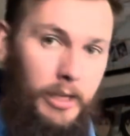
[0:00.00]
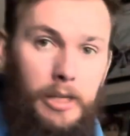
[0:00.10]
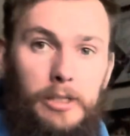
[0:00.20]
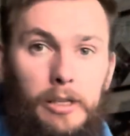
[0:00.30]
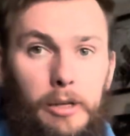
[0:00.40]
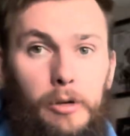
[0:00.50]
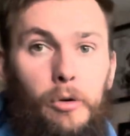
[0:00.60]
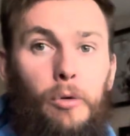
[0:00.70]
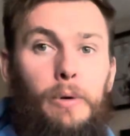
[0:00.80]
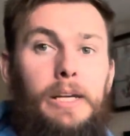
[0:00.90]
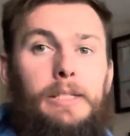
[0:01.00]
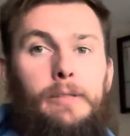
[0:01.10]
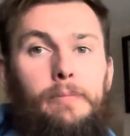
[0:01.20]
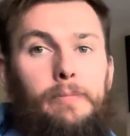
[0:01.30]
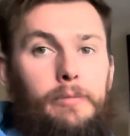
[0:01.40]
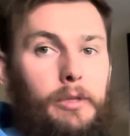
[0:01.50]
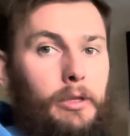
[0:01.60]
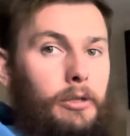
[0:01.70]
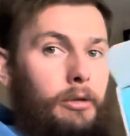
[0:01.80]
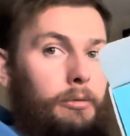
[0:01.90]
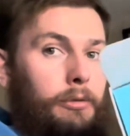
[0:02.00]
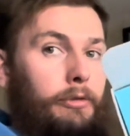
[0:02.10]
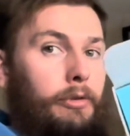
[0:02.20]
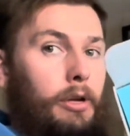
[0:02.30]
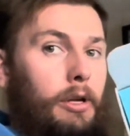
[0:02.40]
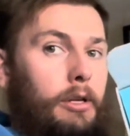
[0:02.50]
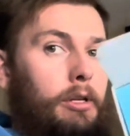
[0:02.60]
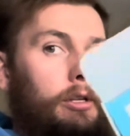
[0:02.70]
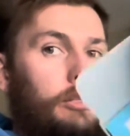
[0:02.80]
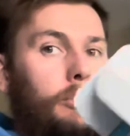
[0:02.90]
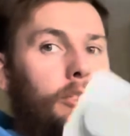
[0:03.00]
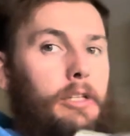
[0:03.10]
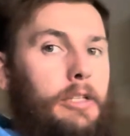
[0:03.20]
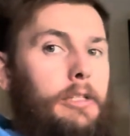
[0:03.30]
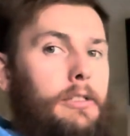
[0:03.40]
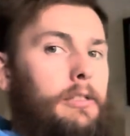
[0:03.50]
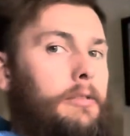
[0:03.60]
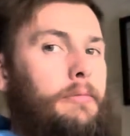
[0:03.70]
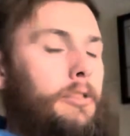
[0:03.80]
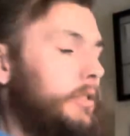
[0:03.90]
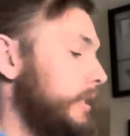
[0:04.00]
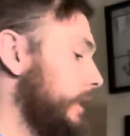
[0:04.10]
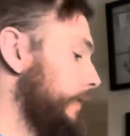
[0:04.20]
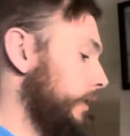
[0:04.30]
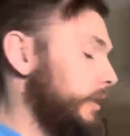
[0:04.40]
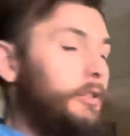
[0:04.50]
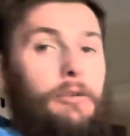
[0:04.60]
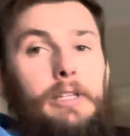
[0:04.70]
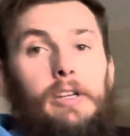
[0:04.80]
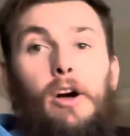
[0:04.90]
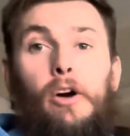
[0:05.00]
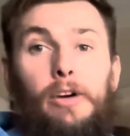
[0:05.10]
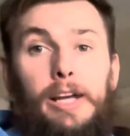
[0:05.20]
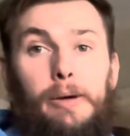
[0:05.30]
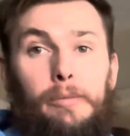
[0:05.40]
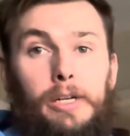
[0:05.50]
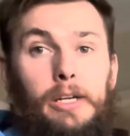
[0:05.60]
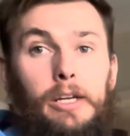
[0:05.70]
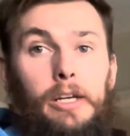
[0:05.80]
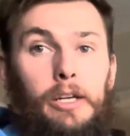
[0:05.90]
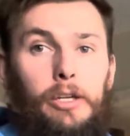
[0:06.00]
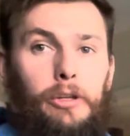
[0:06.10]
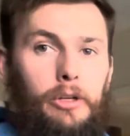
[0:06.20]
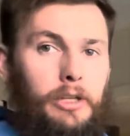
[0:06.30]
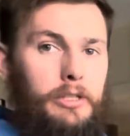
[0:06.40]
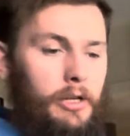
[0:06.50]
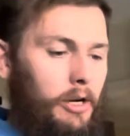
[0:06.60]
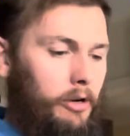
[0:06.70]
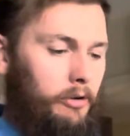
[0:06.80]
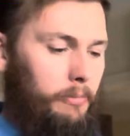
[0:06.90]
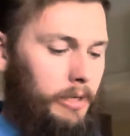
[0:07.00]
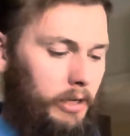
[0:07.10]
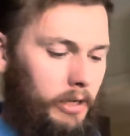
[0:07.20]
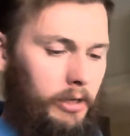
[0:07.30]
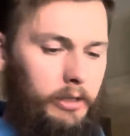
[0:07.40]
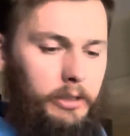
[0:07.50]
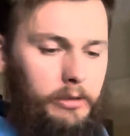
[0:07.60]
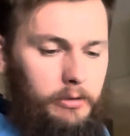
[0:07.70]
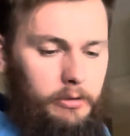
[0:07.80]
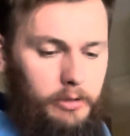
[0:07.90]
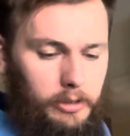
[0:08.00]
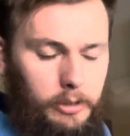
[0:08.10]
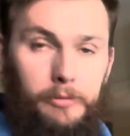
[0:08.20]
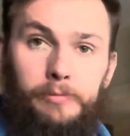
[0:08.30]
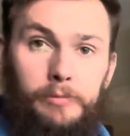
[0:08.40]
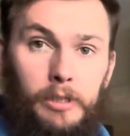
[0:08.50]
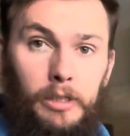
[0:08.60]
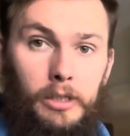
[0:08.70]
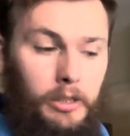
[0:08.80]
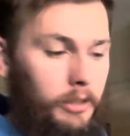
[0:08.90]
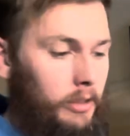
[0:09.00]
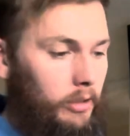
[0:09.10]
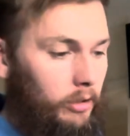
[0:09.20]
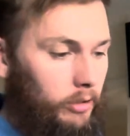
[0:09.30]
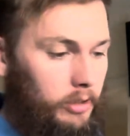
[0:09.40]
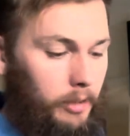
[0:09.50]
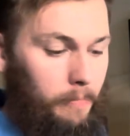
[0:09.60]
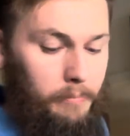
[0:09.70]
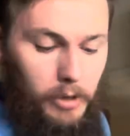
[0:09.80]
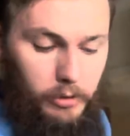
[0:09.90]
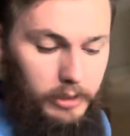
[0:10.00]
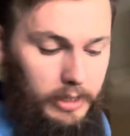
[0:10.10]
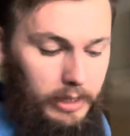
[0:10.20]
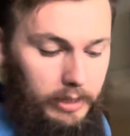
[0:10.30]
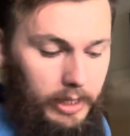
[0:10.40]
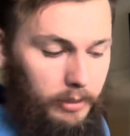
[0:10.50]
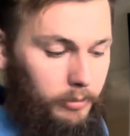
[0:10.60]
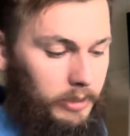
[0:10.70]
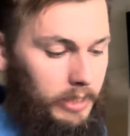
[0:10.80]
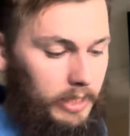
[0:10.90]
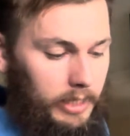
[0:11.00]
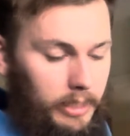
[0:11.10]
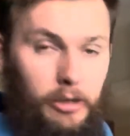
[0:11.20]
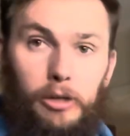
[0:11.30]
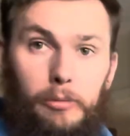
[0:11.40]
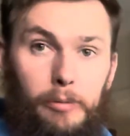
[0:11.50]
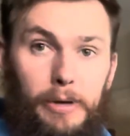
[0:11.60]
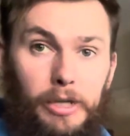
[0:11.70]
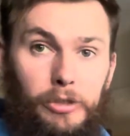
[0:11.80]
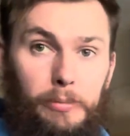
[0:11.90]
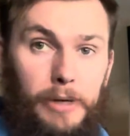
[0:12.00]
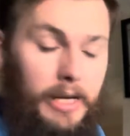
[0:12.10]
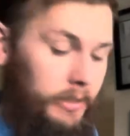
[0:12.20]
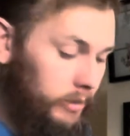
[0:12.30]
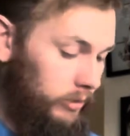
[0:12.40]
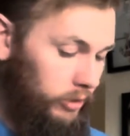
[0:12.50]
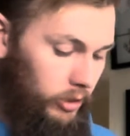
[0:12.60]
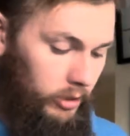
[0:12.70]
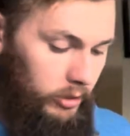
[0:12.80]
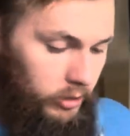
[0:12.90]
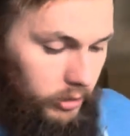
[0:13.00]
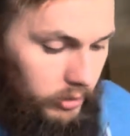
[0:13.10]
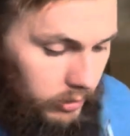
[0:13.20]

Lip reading: So like always, comes with just like this. Let's see if I can do this on camera. You guys are a bit high, so looks like most of the data cables there, a couple of battery packs and chargers.